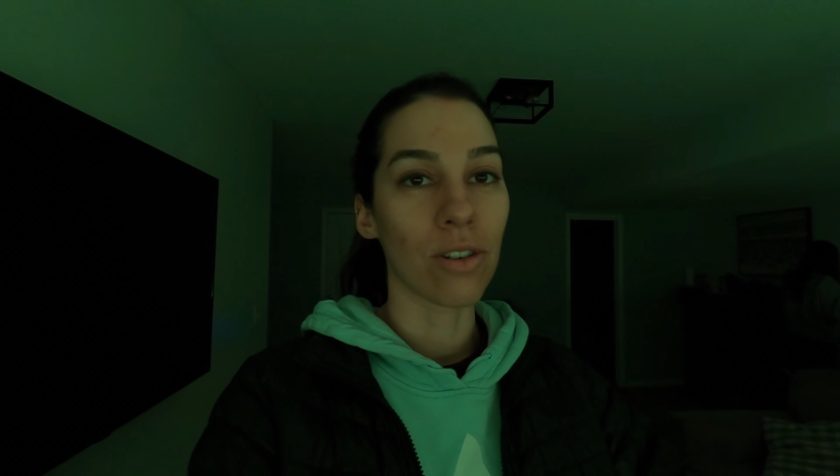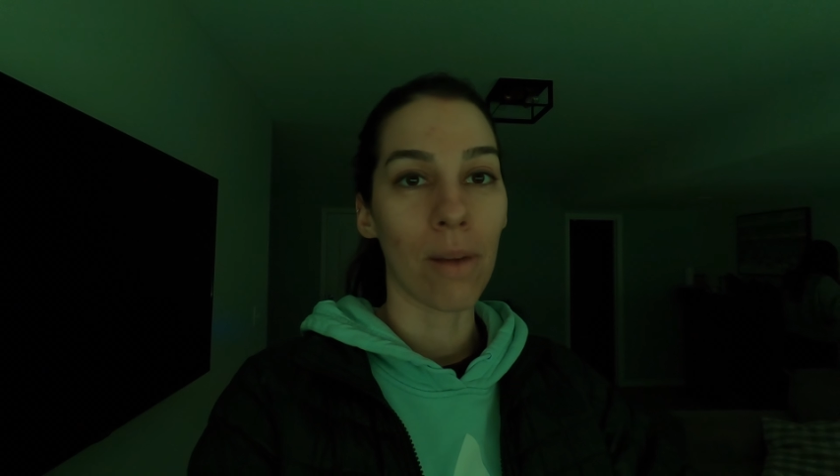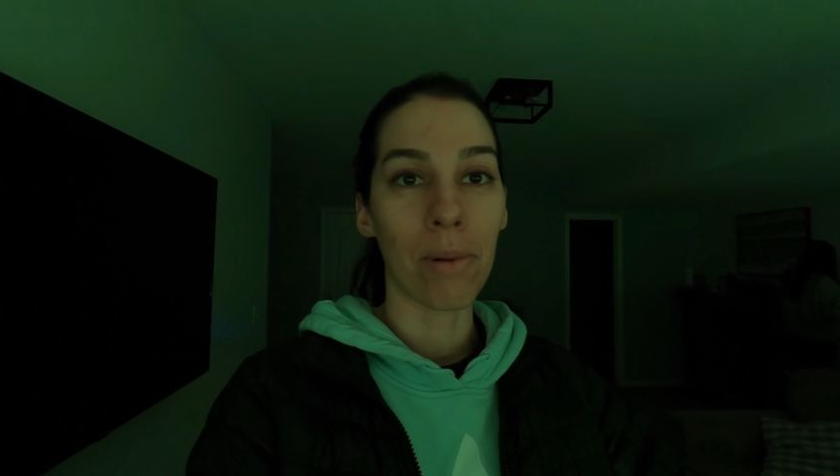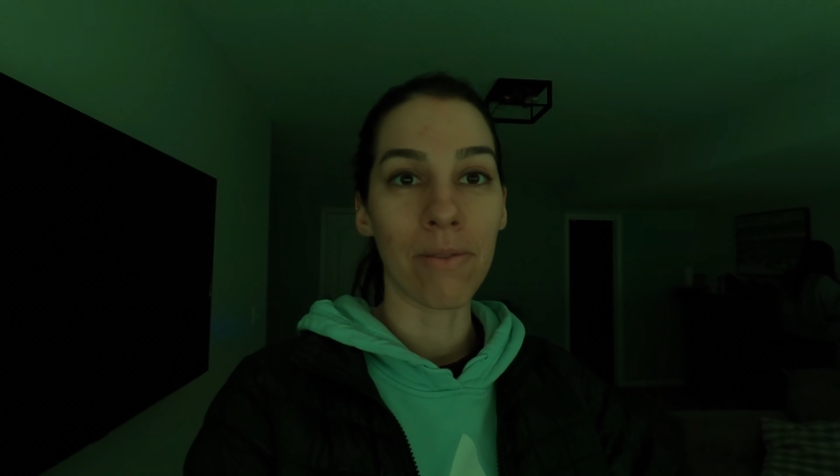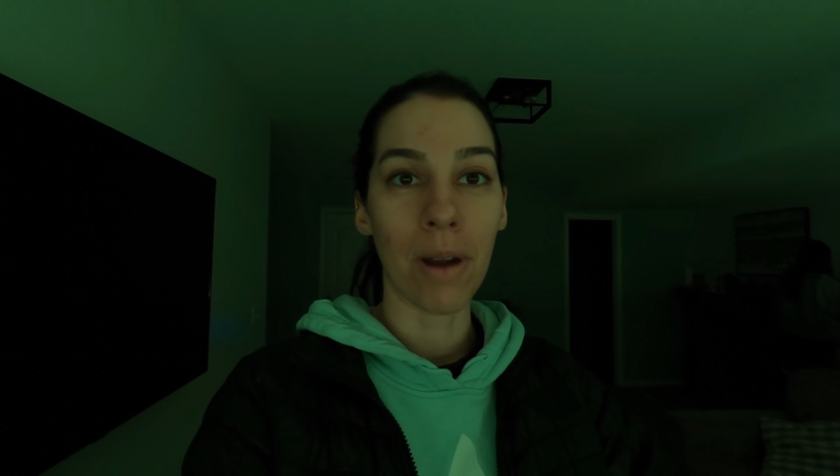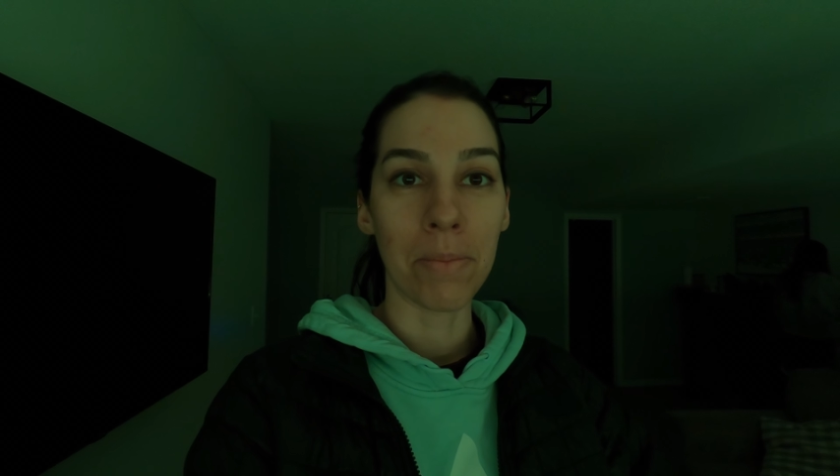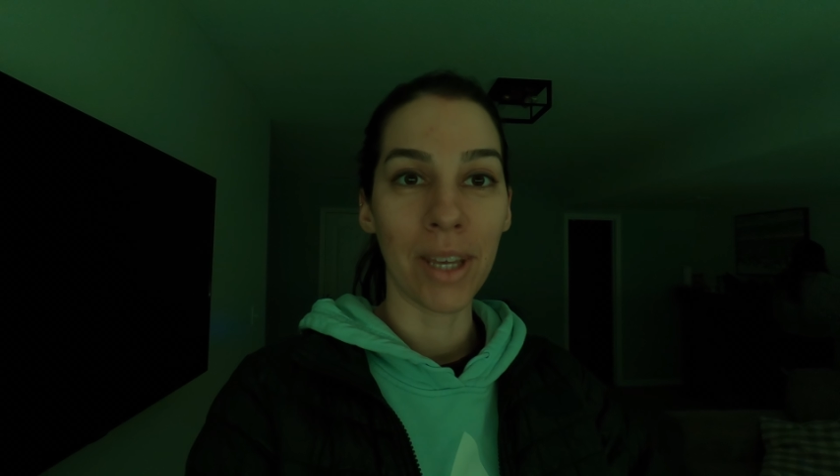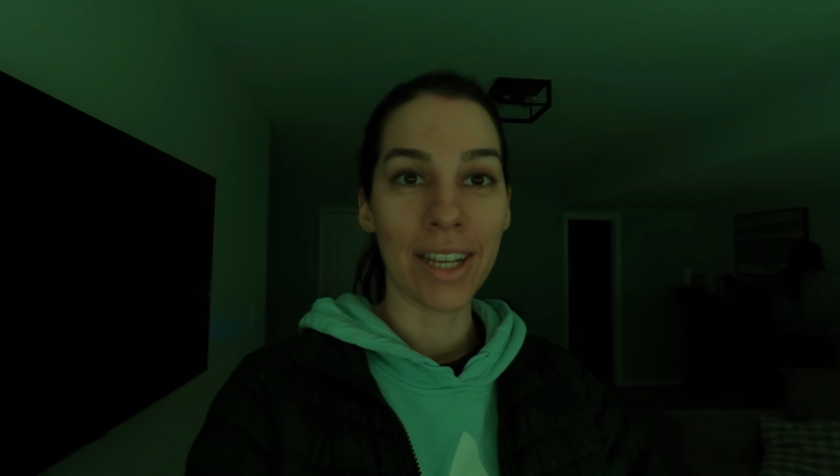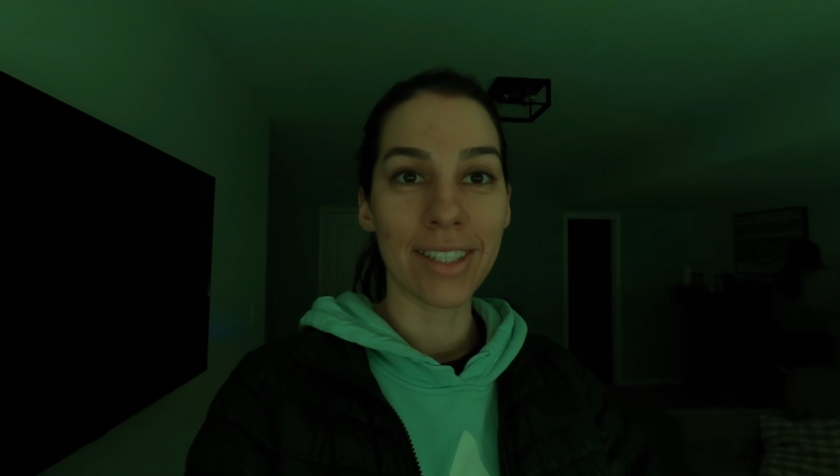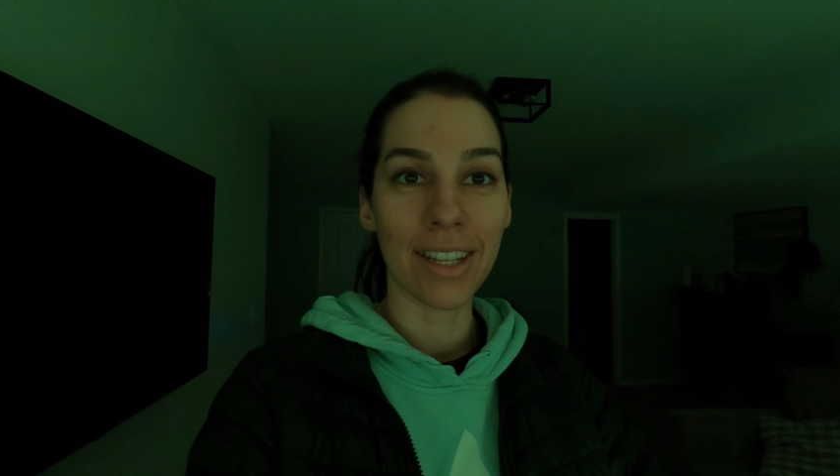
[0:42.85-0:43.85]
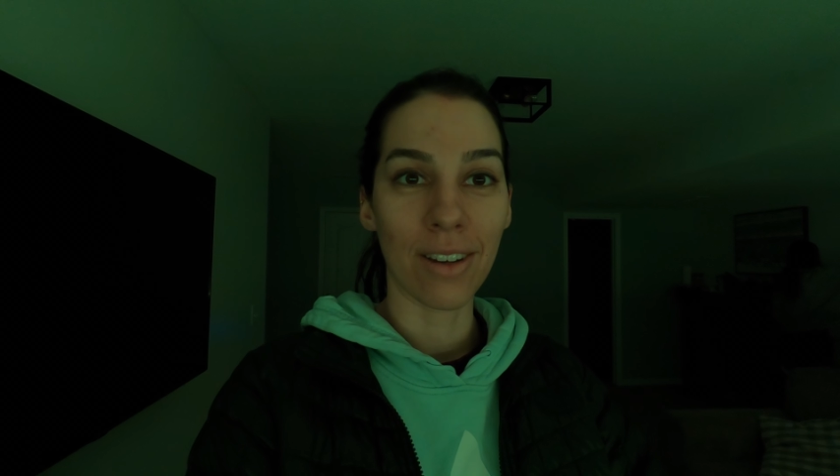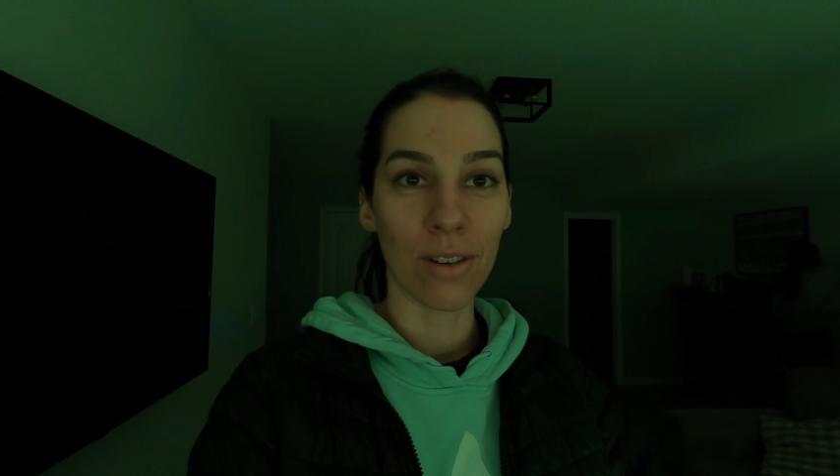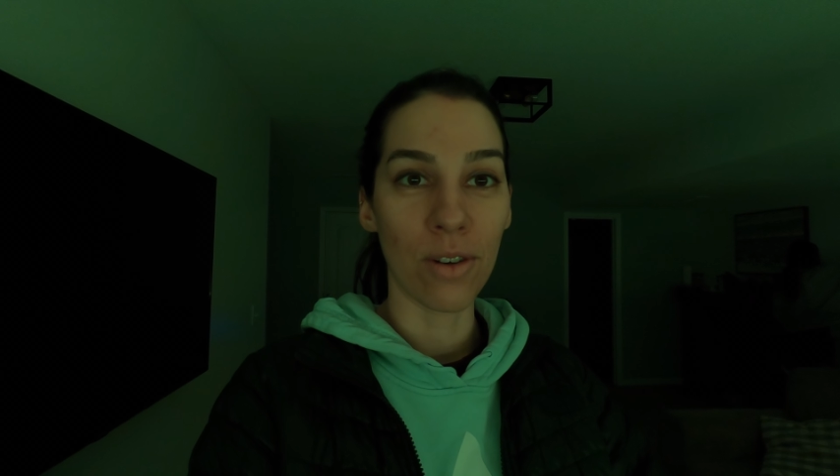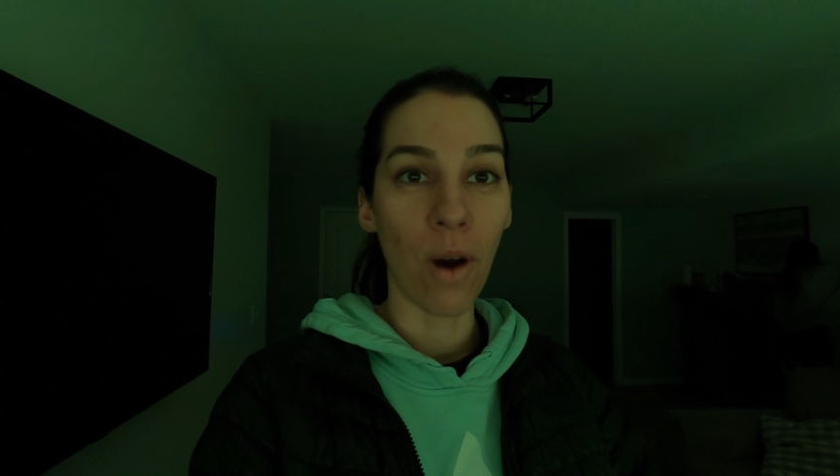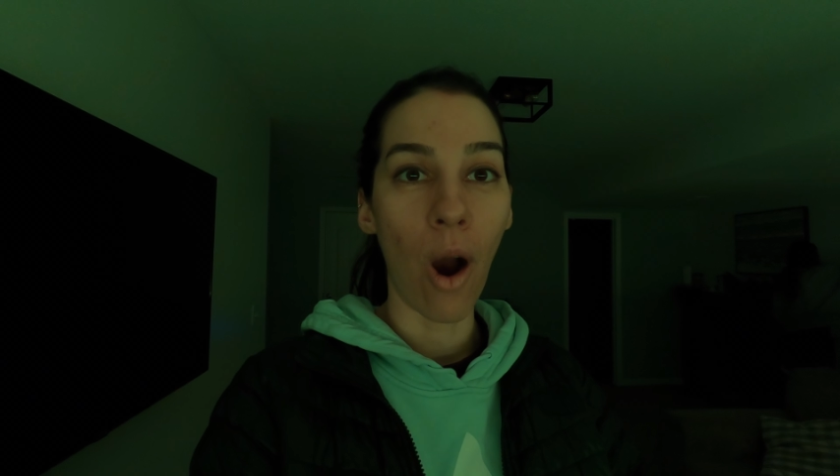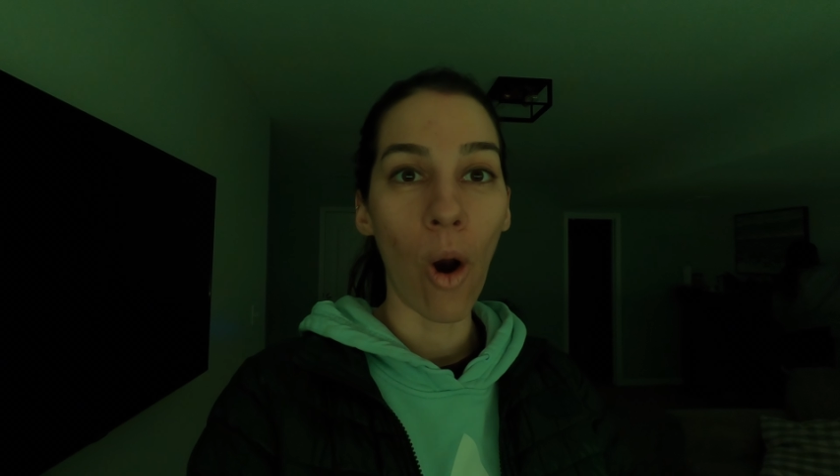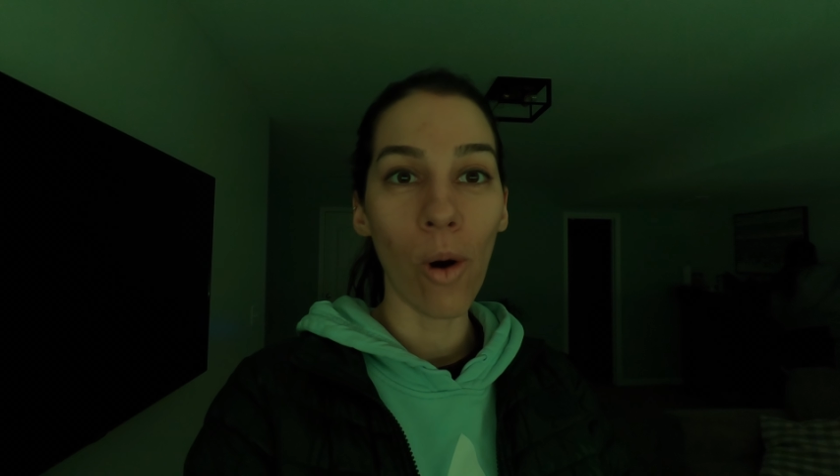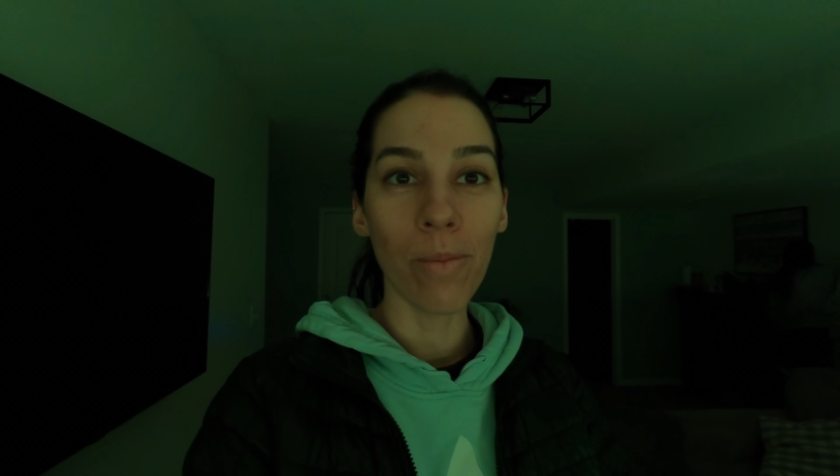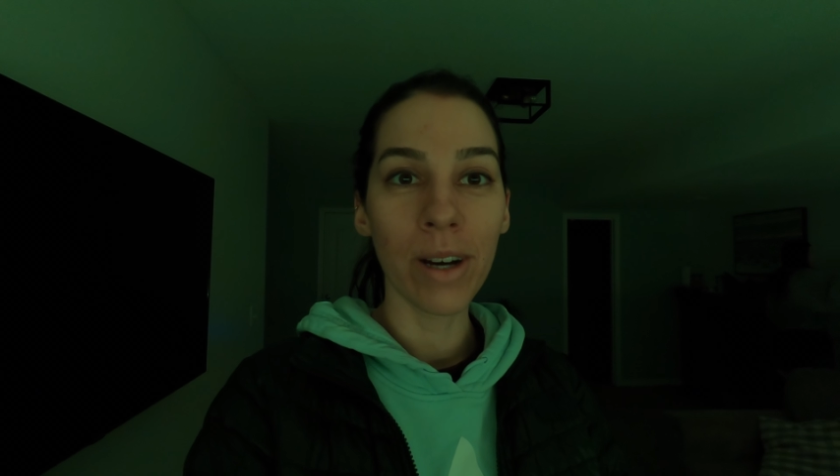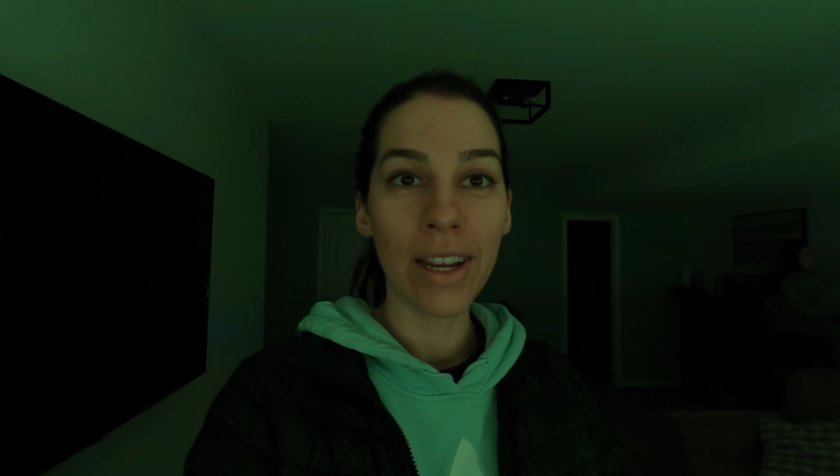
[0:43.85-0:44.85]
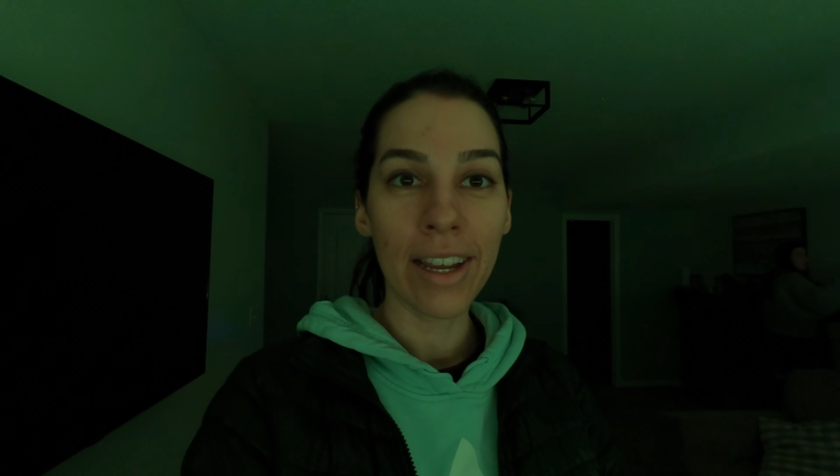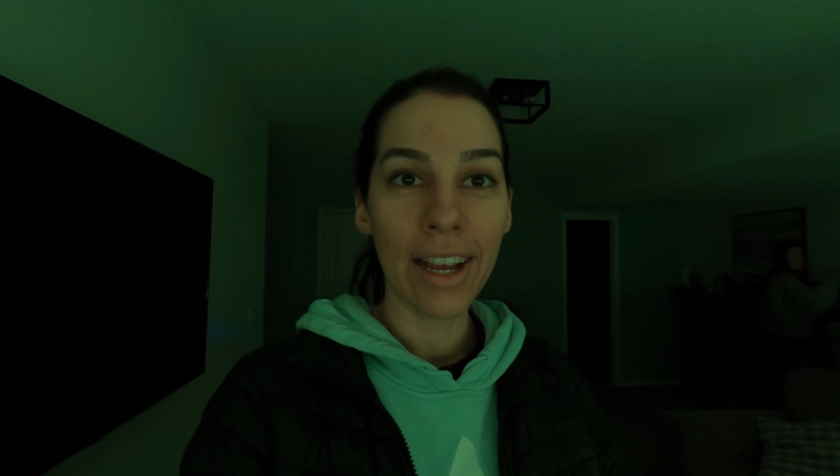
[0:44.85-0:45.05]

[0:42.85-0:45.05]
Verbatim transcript: drop off my plants at their new home.